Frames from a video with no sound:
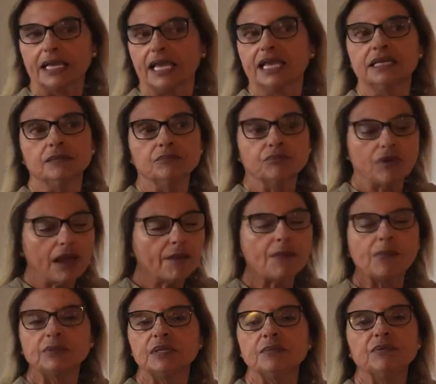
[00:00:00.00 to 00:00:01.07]
And
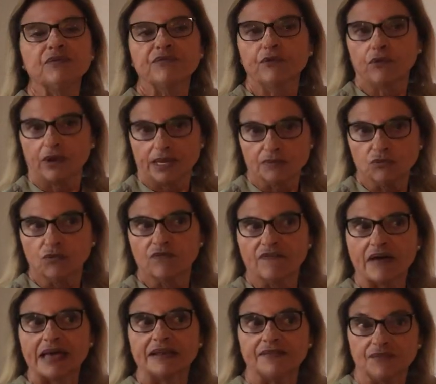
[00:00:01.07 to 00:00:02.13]
probably before I move
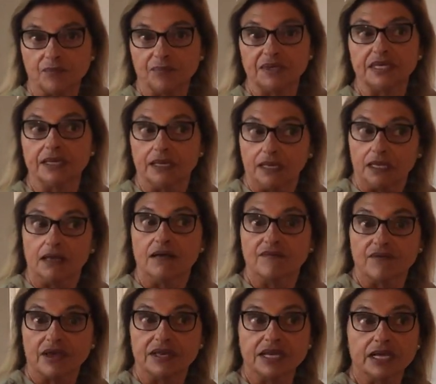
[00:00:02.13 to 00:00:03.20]
on at the beginning of
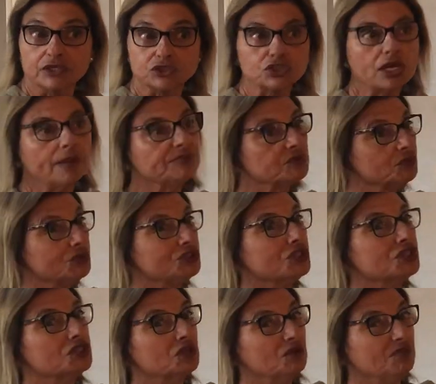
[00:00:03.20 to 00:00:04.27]
our next chapter, which
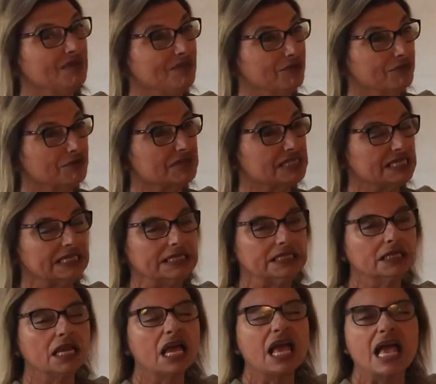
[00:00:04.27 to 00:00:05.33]
is going to be
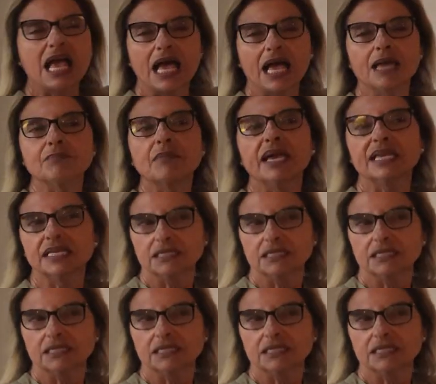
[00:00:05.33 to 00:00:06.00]
13, I might